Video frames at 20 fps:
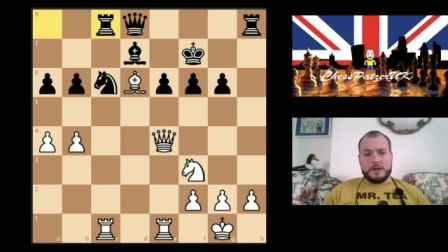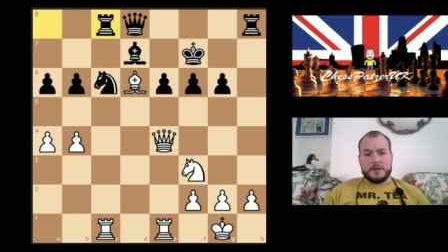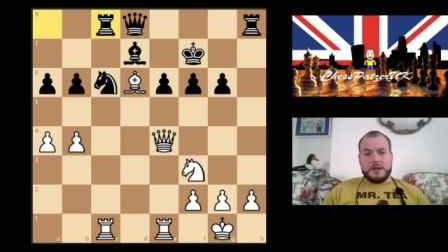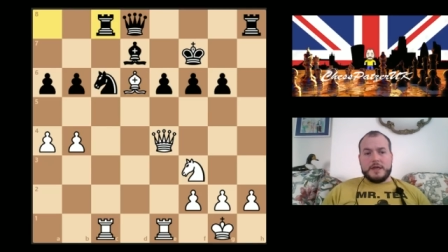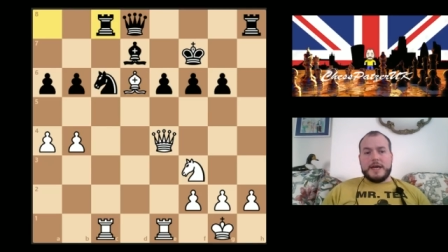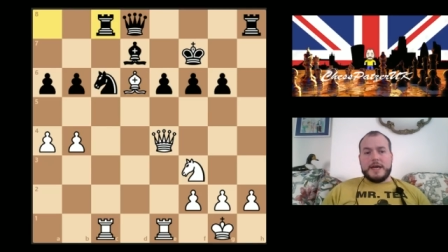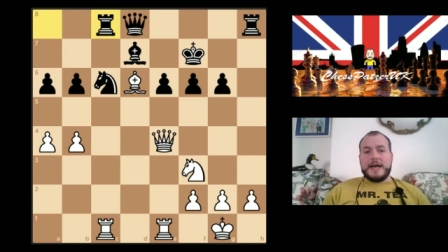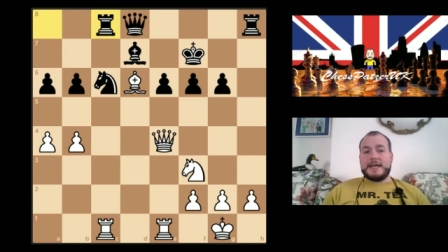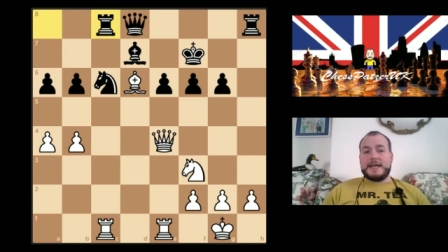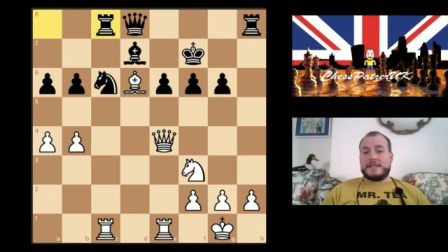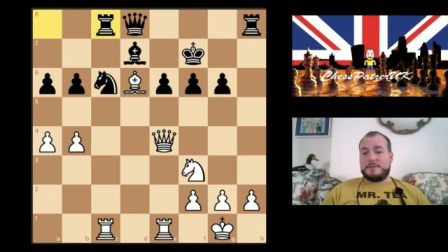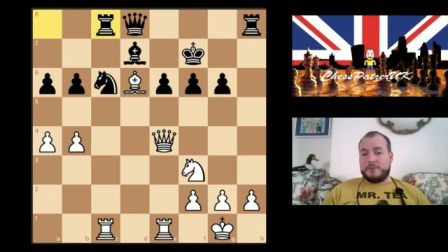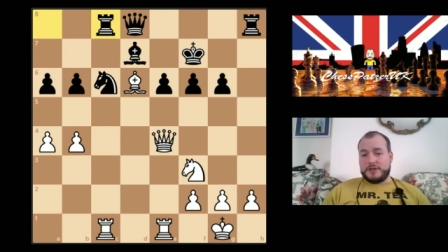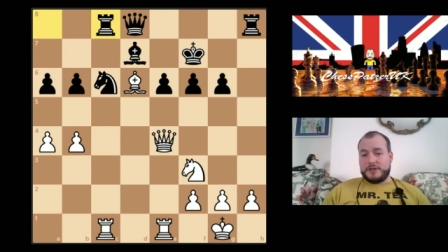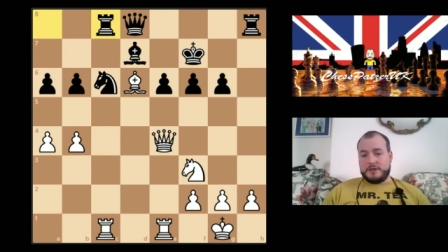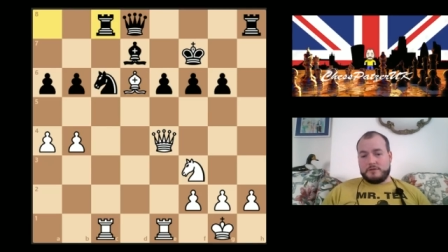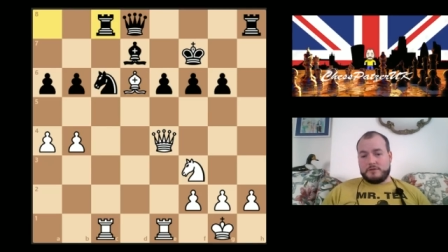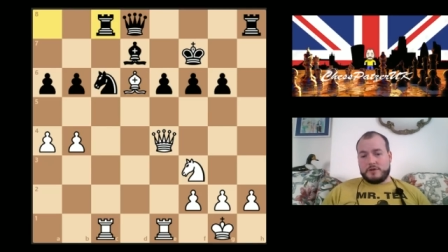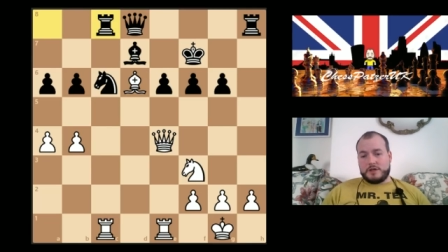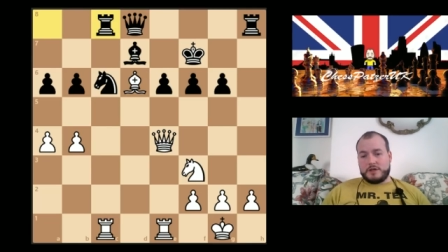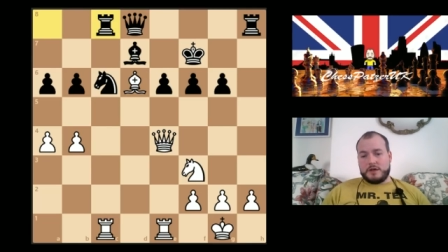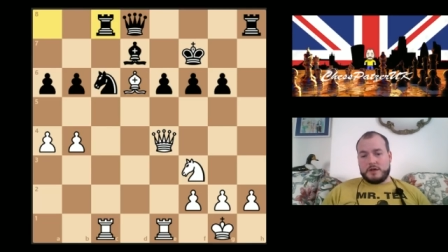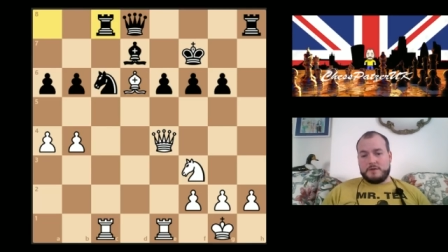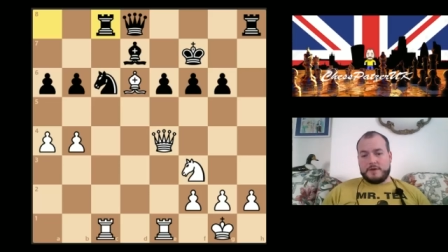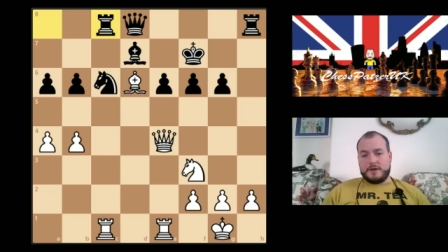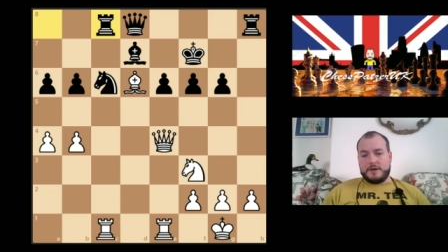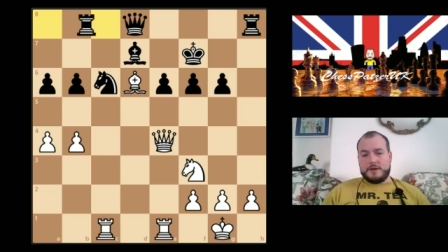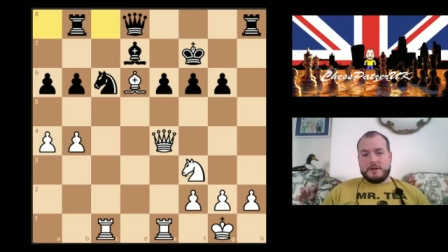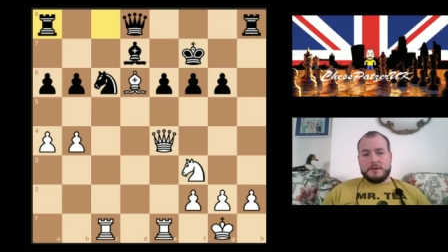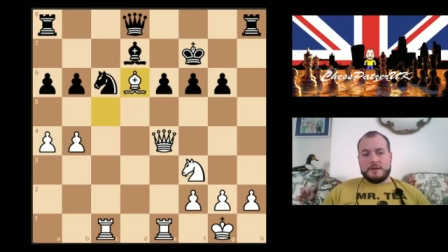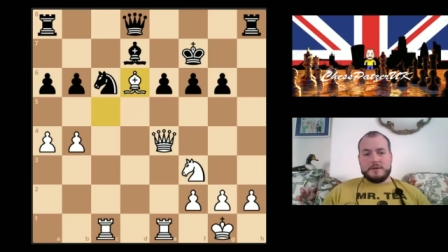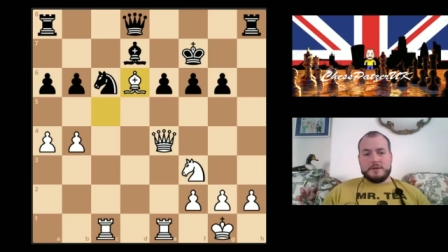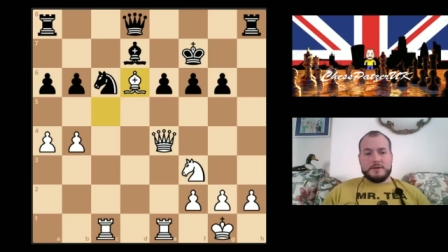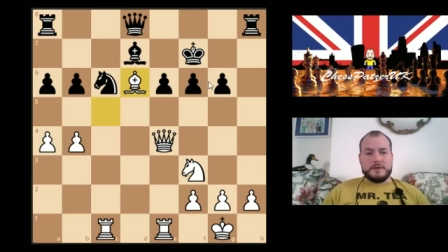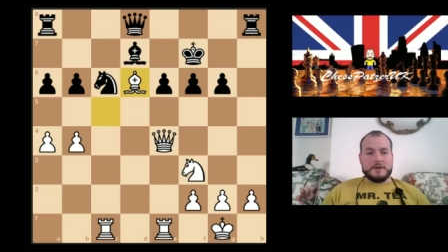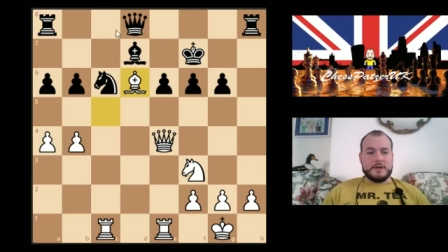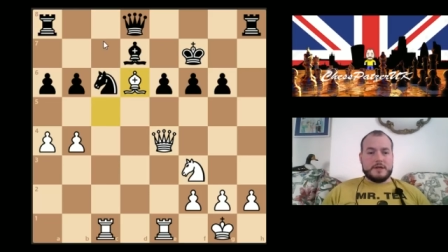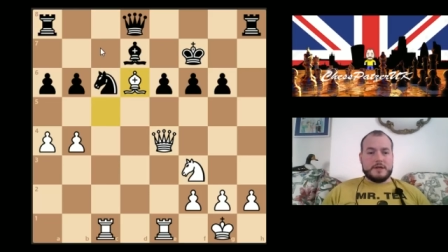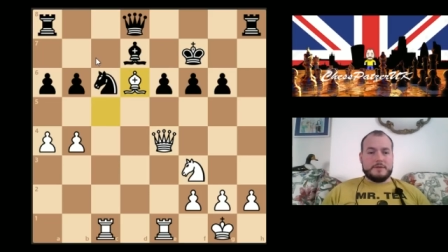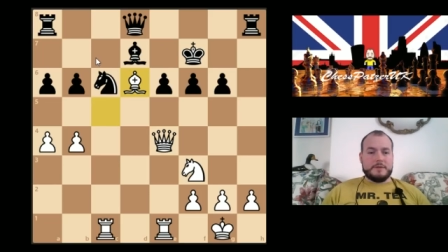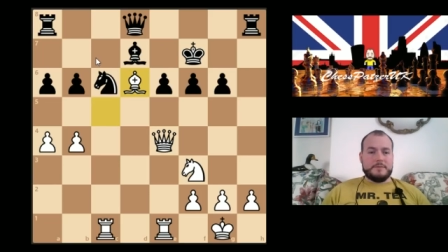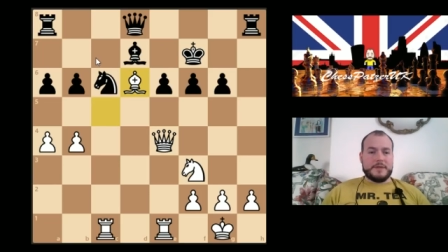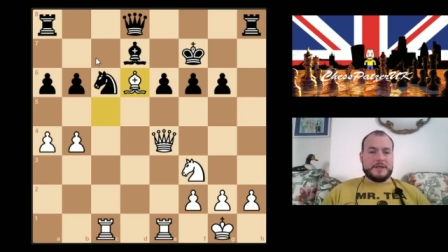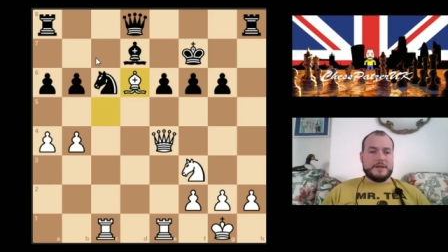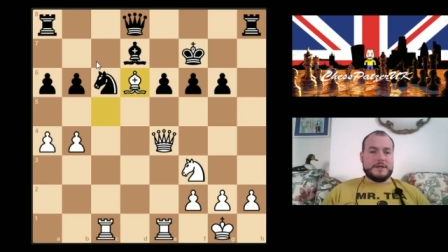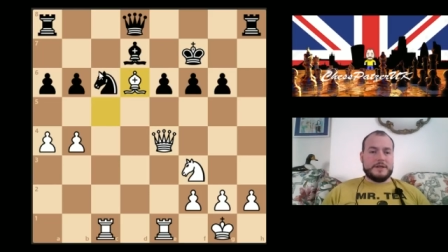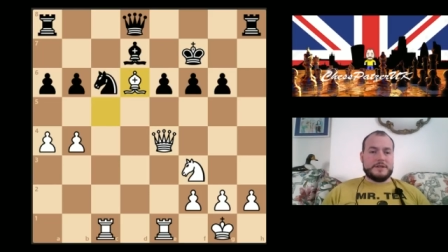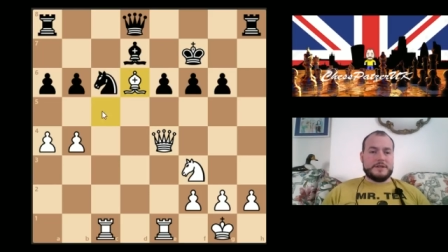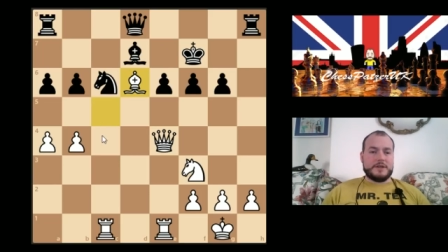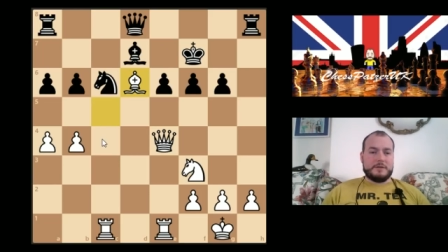Has to bring the rook over because